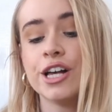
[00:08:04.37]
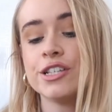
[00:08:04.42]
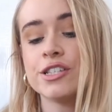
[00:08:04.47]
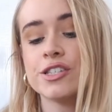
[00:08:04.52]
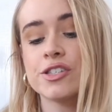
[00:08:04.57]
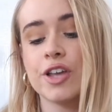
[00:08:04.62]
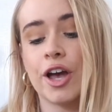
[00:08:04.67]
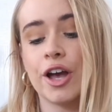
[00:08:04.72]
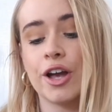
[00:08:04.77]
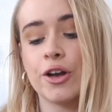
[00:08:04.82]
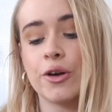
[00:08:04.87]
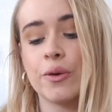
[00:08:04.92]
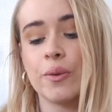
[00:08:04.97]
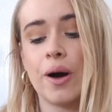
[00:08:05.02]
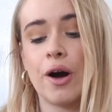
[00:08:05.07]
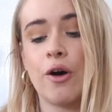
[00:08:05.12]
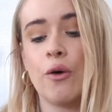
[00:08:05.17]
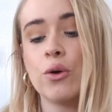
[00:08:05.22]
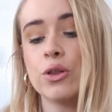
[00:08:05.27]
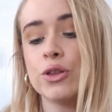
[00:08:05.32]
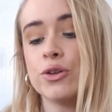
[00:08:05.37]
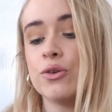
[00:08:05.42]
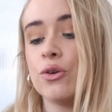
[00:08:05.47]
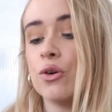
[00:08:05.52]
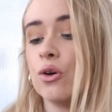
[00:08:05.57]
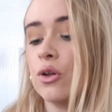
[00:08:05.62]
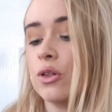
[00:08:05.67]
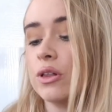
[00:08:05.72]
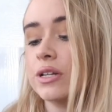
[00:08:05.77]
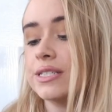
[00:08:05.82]
So all in
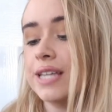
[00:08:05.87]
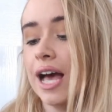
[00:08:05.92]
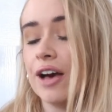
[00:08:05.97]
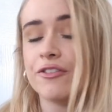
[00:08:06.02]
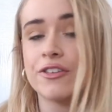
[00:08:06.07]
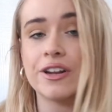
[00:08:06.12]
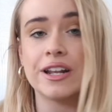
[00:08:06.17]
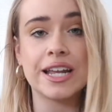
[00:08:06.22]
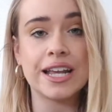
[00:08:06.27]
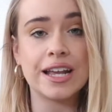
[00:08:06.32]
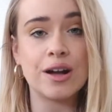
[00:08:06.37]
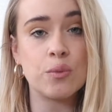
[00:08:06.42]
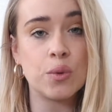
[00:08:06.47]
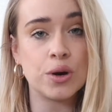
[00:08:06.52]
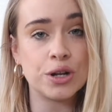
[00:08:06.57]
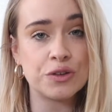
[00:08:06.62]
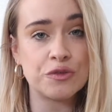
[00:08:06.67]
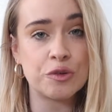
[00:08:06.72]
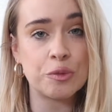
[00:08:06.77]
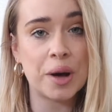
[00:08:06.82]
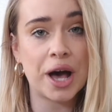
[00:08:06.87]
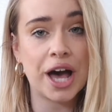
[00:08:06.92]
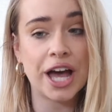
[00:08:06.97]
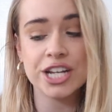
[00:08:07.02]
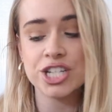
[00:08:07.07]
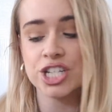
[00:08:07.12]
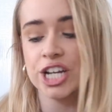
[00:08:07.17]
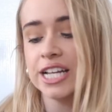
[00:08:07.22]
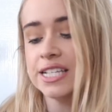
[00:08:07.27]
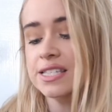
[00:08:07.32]
all, definitely a wonderful
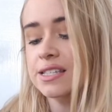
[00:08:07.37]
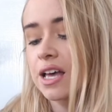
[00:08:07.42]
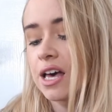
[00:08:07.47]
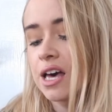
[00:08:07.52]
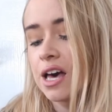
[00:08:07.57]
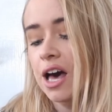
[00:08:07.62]
purchase.